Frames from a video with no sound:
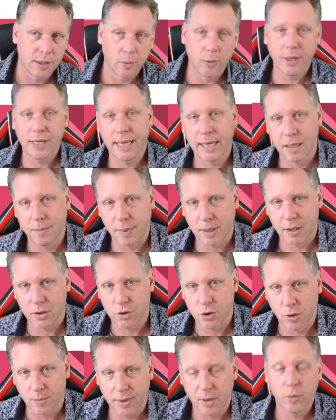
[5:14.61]
they want to get a better
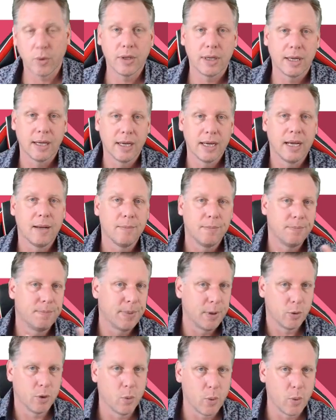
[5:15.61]
job, they want to build